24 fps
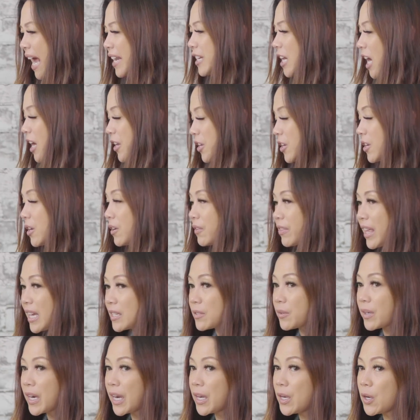And you know
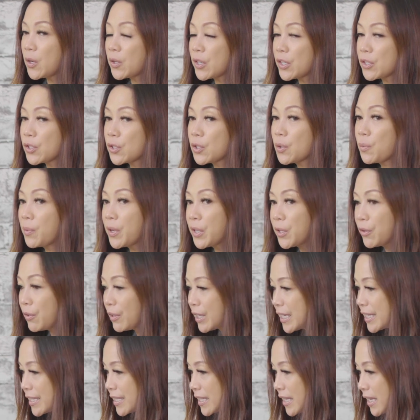that's what I noticed too when you
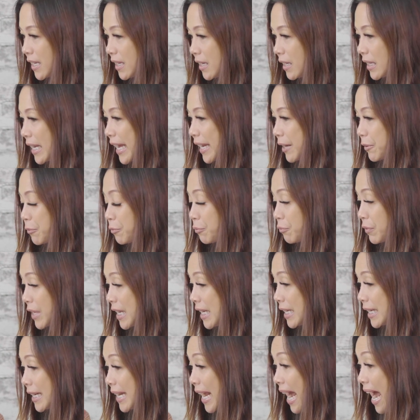listen, like
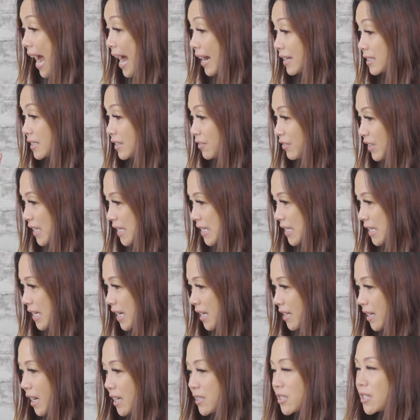really active
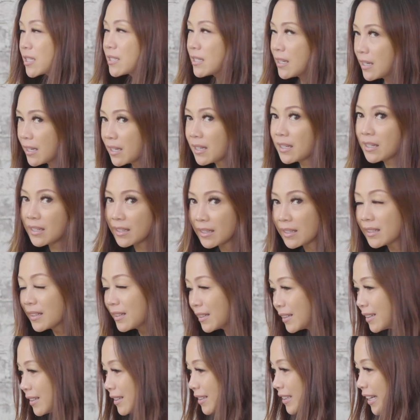listening, not just uh huh, uh
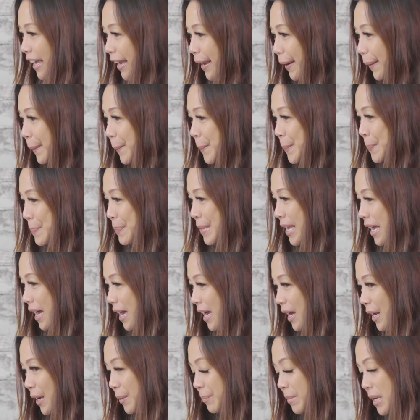huh, like. Uh-huh.
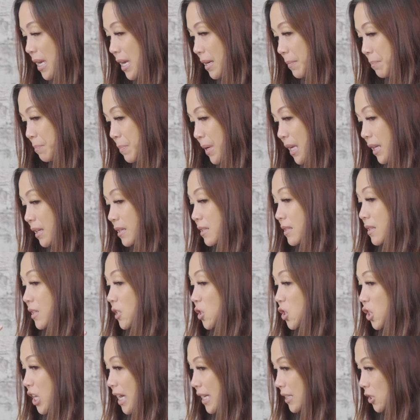Um, it builds the
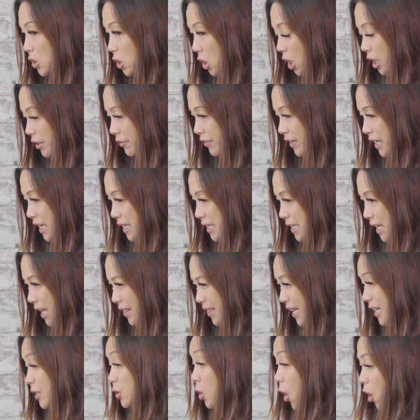child's confidence
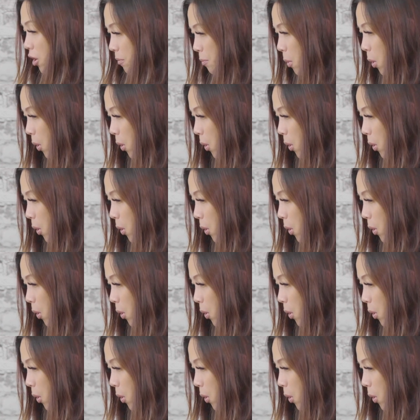and they talk